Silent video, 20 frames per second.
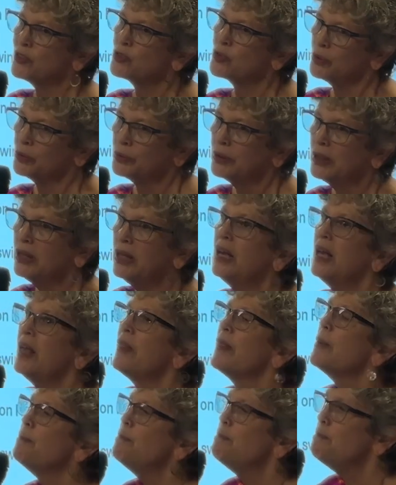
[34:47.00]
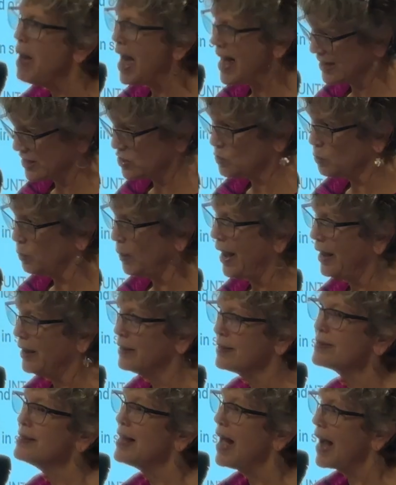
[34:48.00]
true. The best way
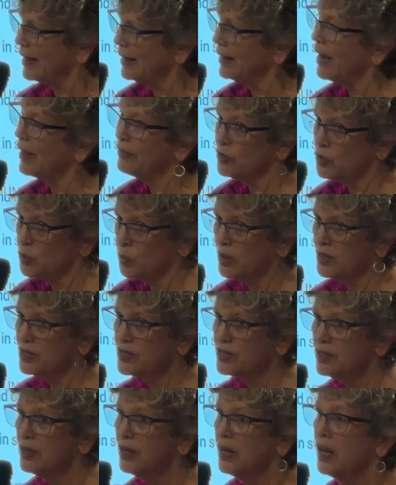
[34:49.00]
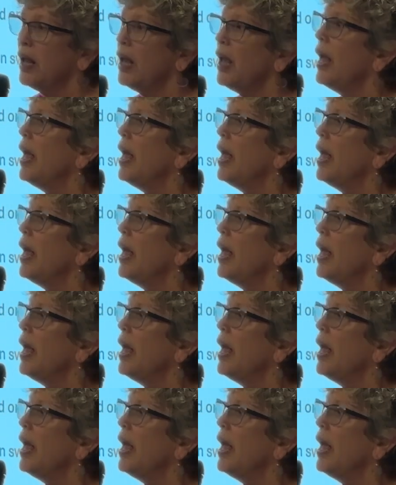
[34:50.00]
is knocking on the doors.